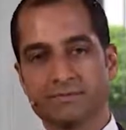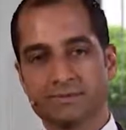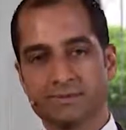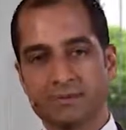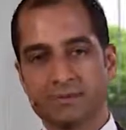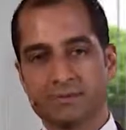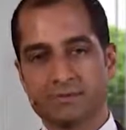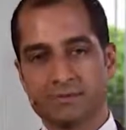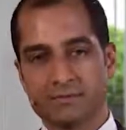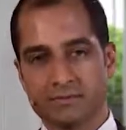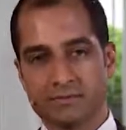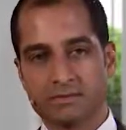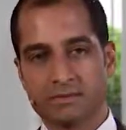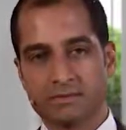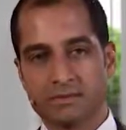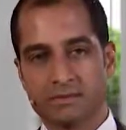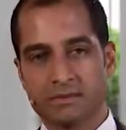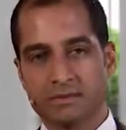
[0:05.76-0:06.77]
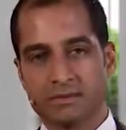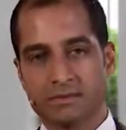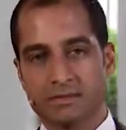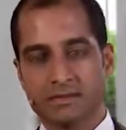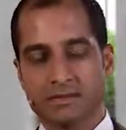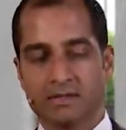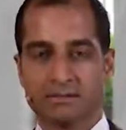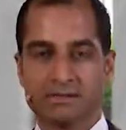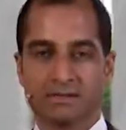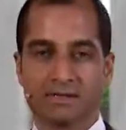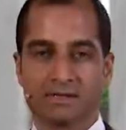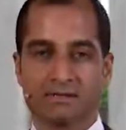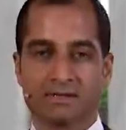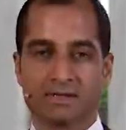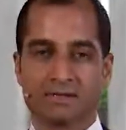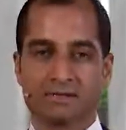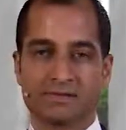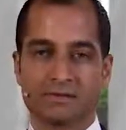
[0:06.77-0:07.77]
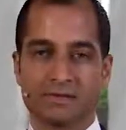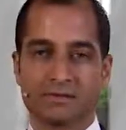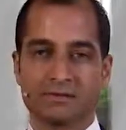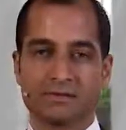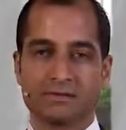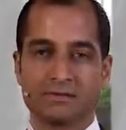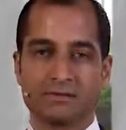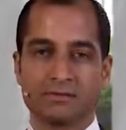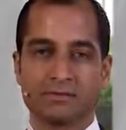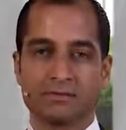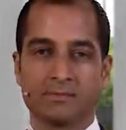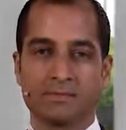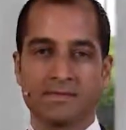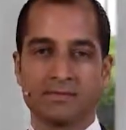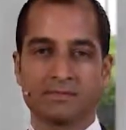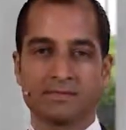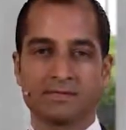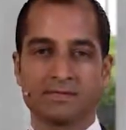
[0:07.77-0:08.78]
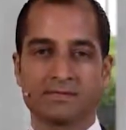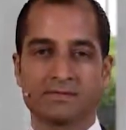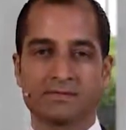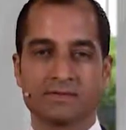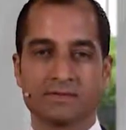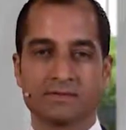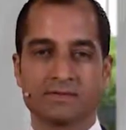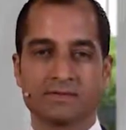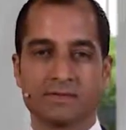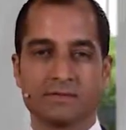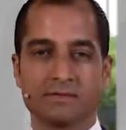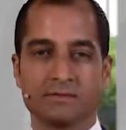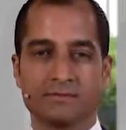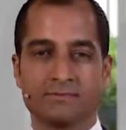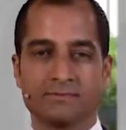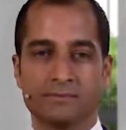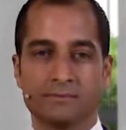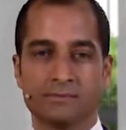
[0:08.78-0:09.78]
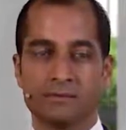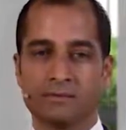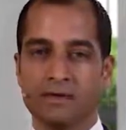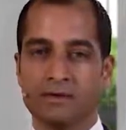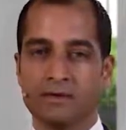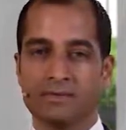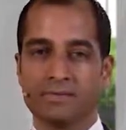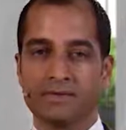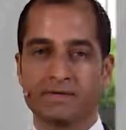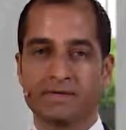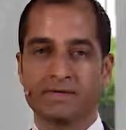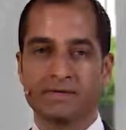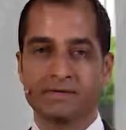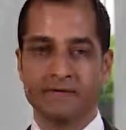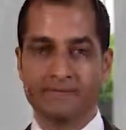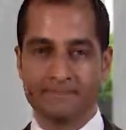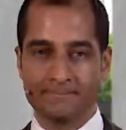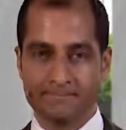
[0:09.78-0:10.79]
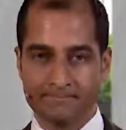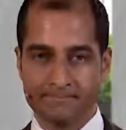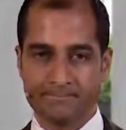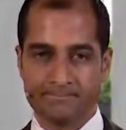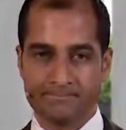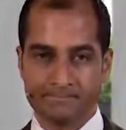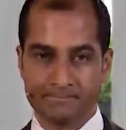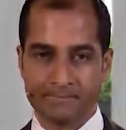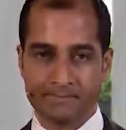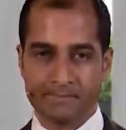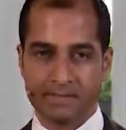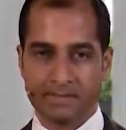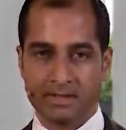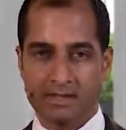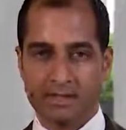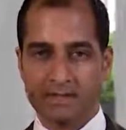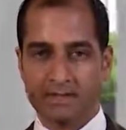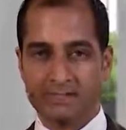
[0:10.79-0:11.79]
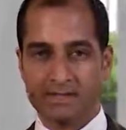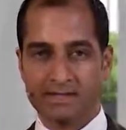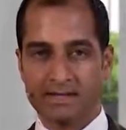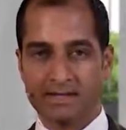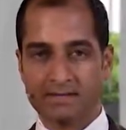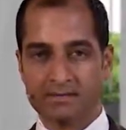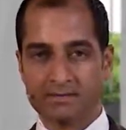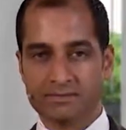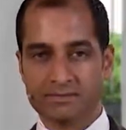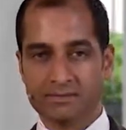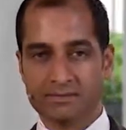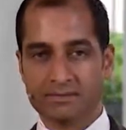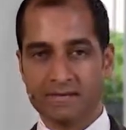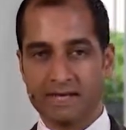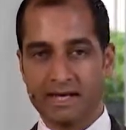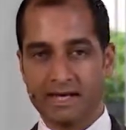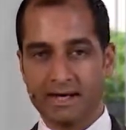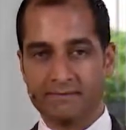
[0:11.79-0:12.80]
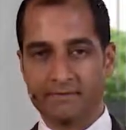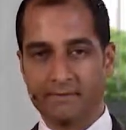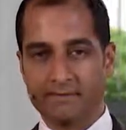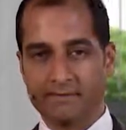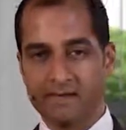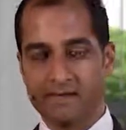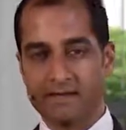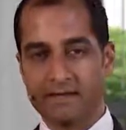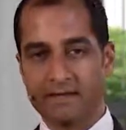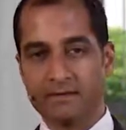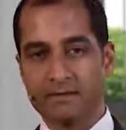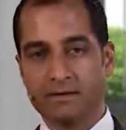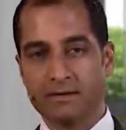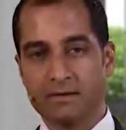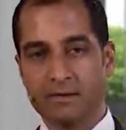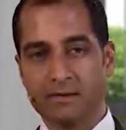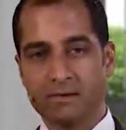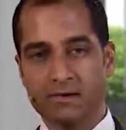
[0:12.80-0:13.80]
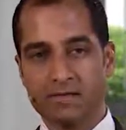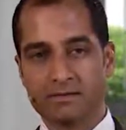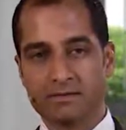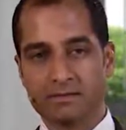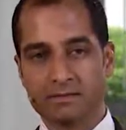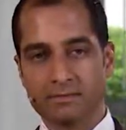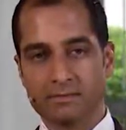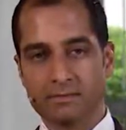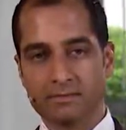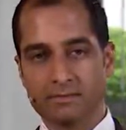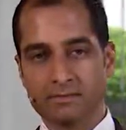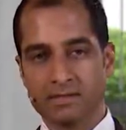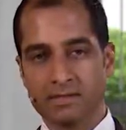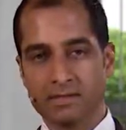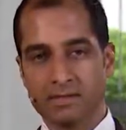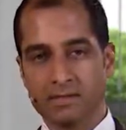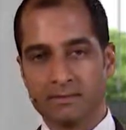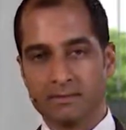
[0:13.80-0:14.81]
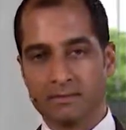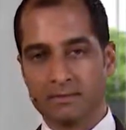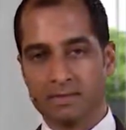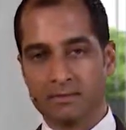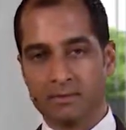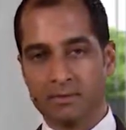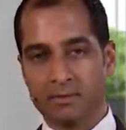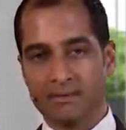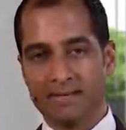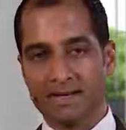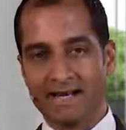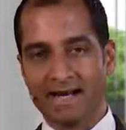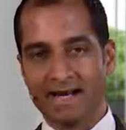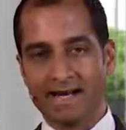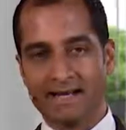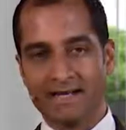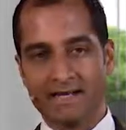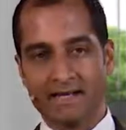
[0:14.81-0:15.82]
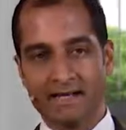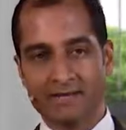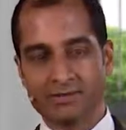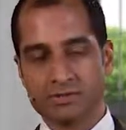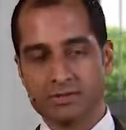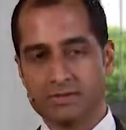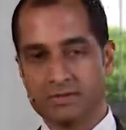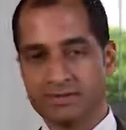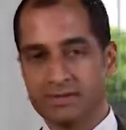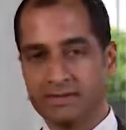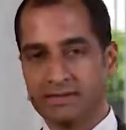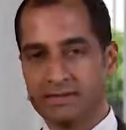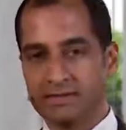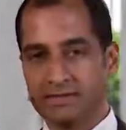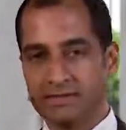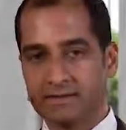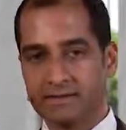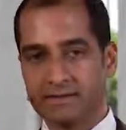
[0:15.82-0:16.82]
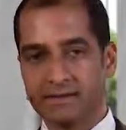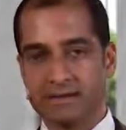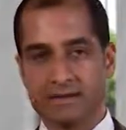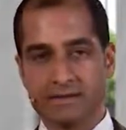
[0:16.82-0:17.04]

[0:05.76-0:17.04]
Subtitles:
of cells. It means that a cell is going to remain within the cell cycle for a long period of time, and depending as to its behavior, may then go on to be more benign in nature or malignant.